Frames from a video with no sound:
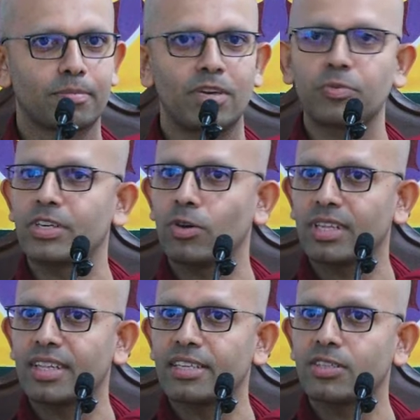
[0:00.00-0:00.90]
But we know
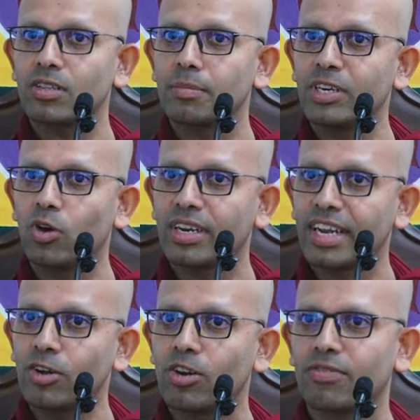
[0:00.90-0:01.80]
that that is not the be all and
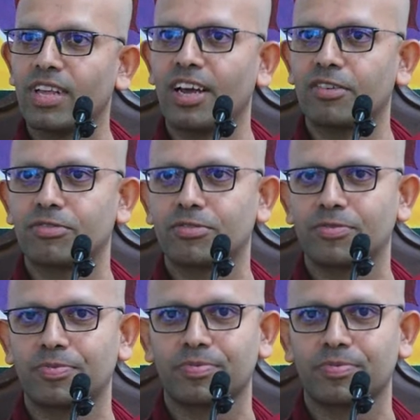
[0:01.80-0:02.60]
end all of their life.